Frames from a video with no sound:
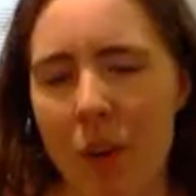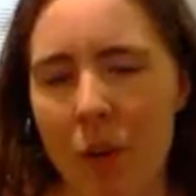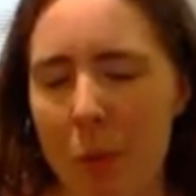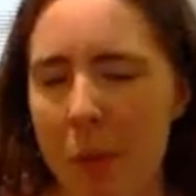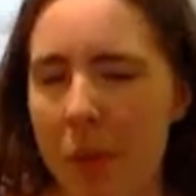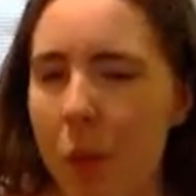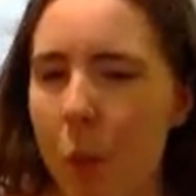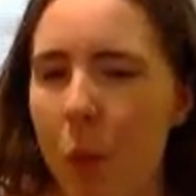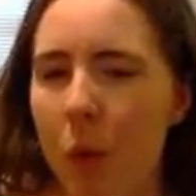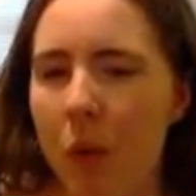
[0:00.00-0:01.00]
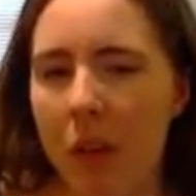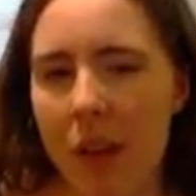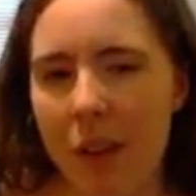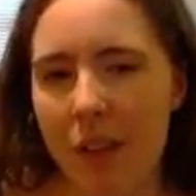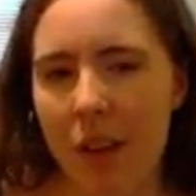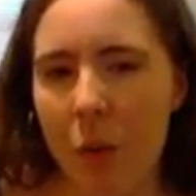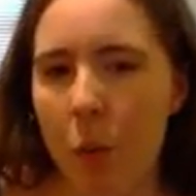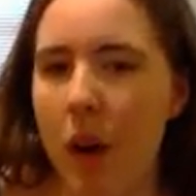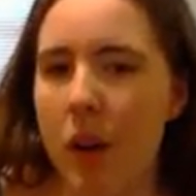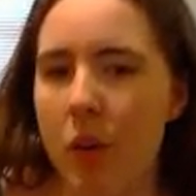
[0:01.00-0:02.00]
who built the walls and like
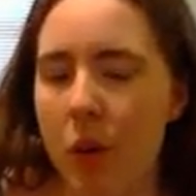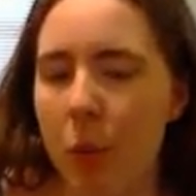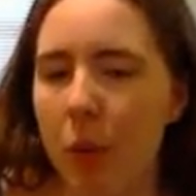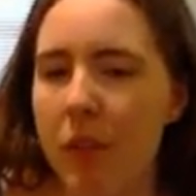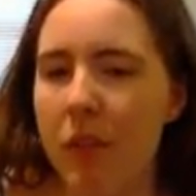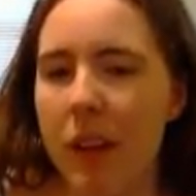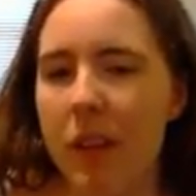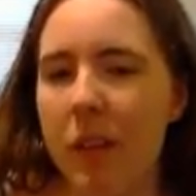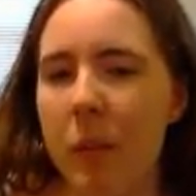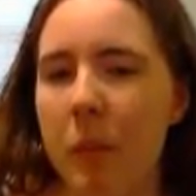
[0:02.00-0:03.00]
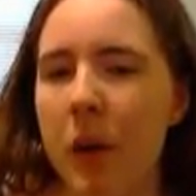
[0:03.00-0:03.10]
why are you living in them?